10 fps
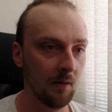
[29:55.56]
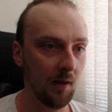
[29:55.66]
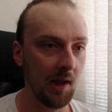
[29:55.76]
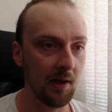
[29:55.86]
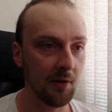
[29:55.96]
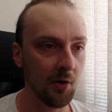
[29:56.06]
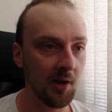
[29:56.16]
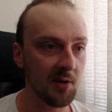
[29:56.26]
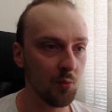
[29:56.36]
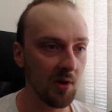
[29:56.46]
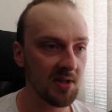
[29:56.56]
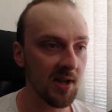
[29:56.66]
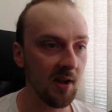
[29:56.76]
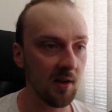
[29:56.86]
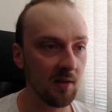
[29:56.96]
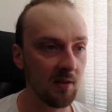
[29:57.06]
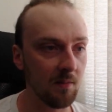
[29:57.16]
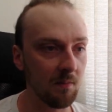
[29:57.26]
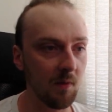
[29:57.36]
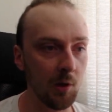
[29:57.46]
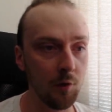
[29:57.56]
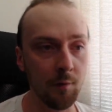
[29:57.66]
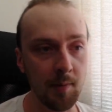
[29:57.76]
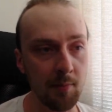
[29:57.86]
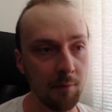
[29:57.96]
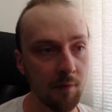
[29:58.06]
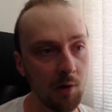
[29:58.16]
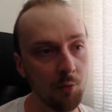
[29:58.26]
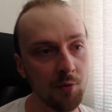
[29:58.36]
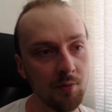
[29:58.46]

And here's one secret that a lot of people found.